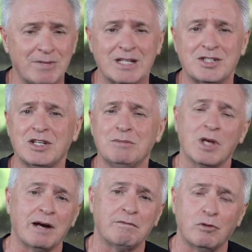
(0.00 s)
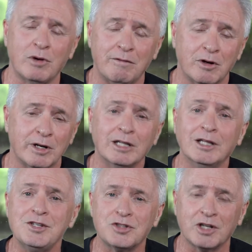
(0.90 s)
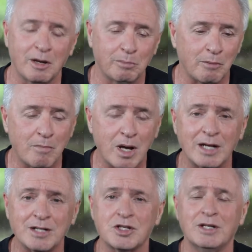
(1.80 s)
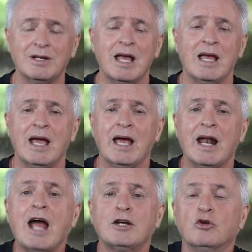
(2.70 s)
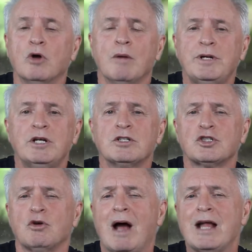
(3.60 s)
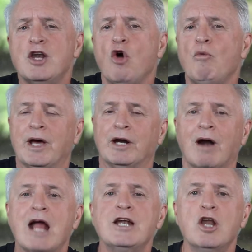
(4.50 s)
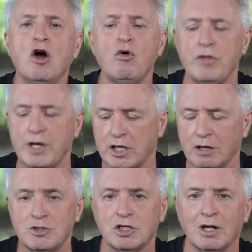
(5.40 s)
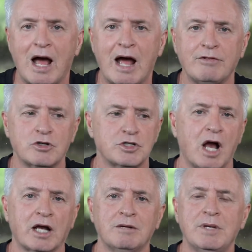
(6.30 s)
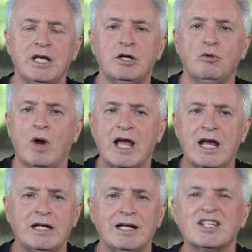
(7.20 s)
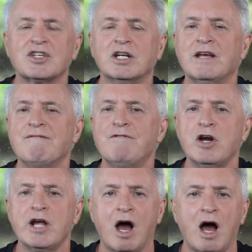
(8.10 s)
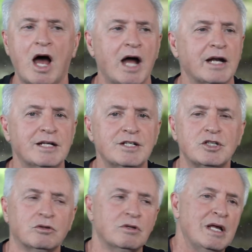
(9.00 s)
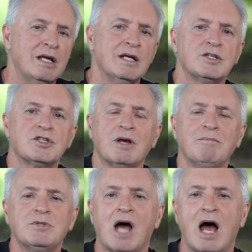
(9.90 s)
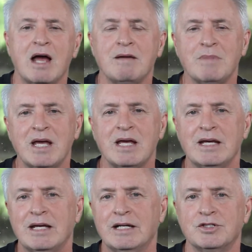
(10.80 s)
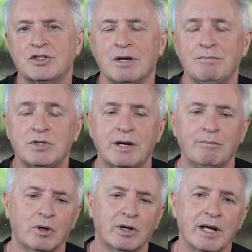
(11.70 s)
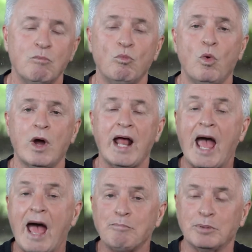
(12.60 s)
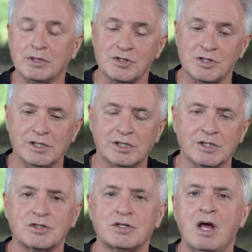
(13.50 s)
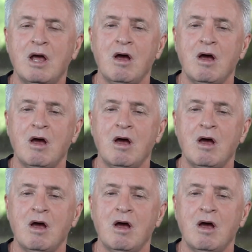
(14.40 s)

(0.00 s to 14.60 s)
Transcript: it seems like forever, at least a couple of months. And, and I grew up here, so I know better. I know that come July, there's not going to be any rain and it's going to get very hot until sometime in September. And what happens is